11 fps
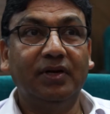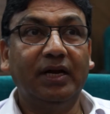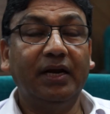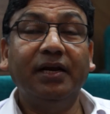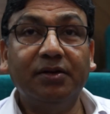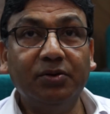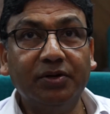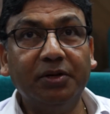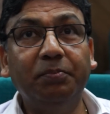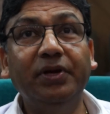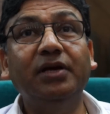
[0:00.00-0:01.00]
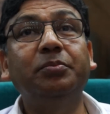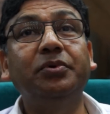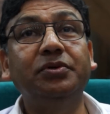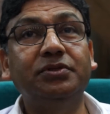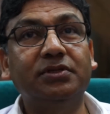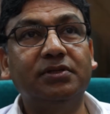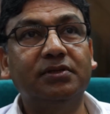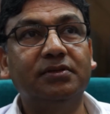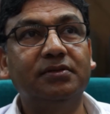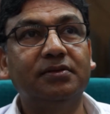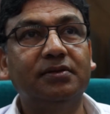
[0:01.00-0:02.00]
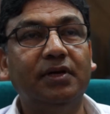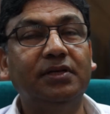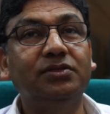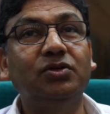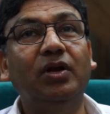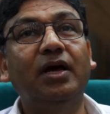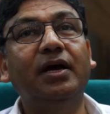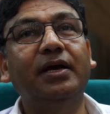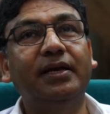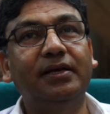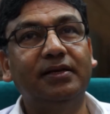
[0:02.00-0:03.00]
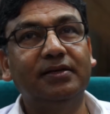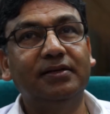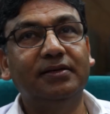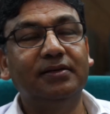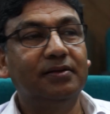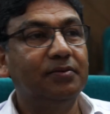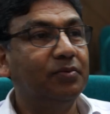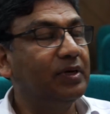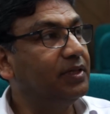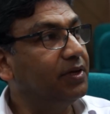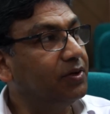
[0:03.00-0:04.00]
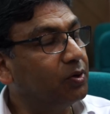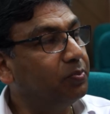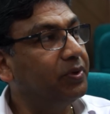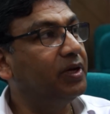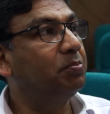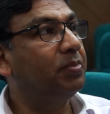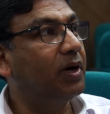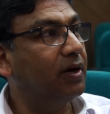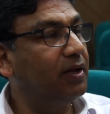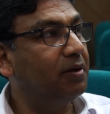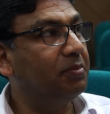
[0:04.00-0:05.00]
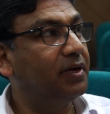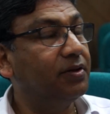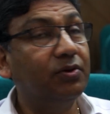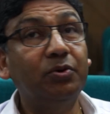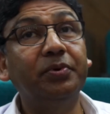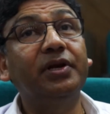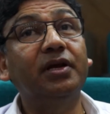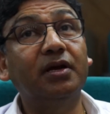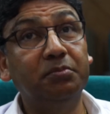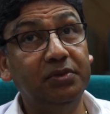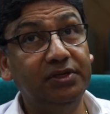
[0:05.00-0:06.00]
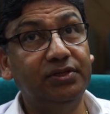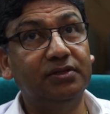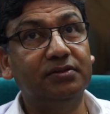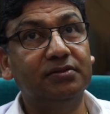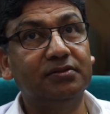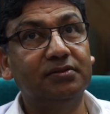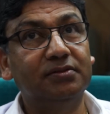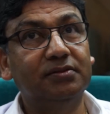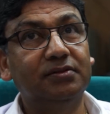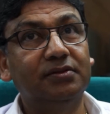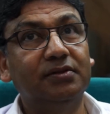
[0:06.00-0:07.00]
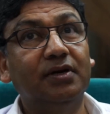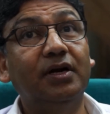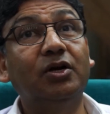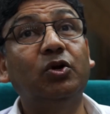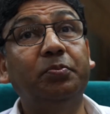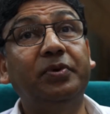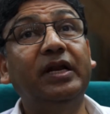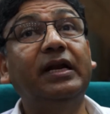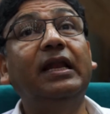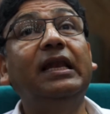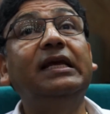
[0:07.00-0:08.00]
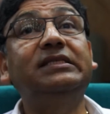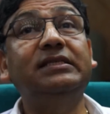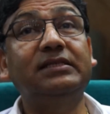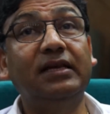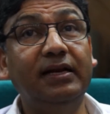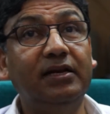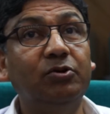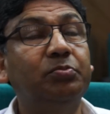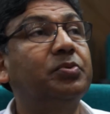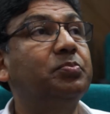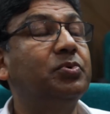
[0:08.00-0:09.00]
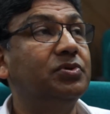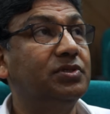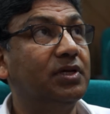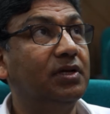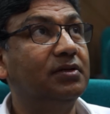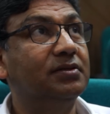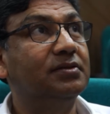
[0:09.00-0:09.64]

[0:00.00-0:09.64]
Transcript: And it got a big boost in July when the European Parliament, European Commission adopted a legislative proposal